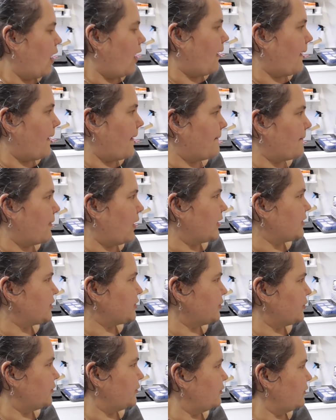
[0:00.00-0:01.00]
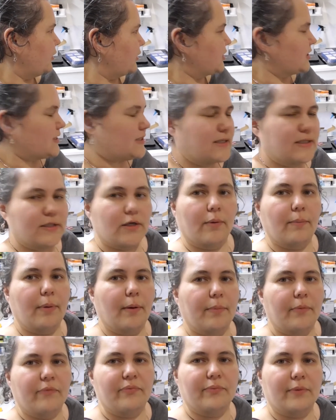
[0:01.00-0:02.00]
I just need to go and
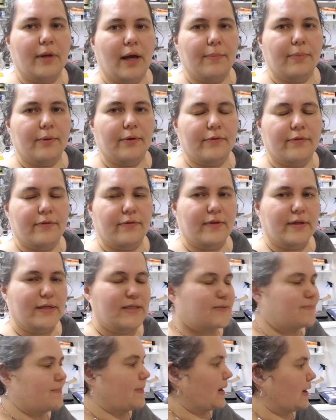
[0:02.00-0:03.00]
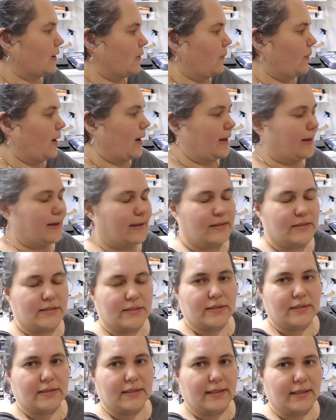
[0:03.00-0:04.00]
pop a couple of the things back away
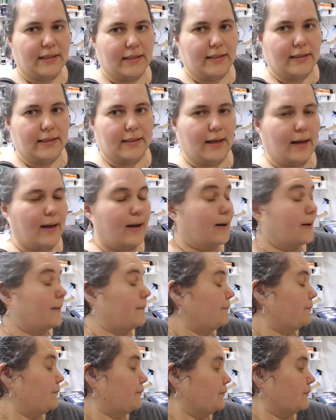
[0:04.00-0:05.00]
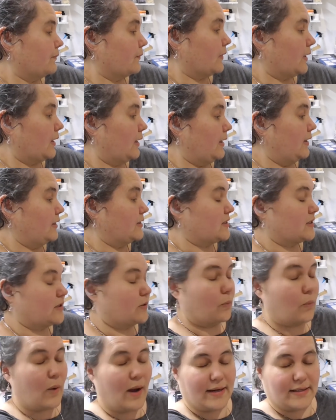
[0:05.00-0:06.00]
into the
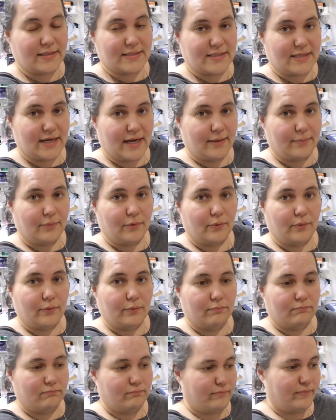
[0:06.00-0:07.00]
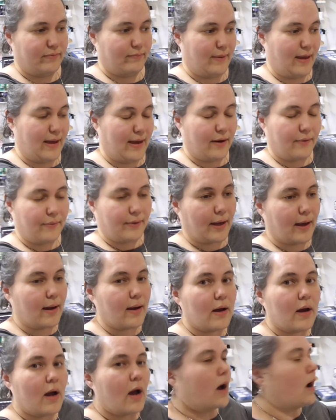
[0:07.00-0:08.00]
wax table
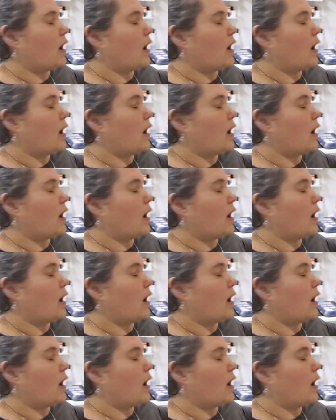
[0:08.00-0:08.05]
area.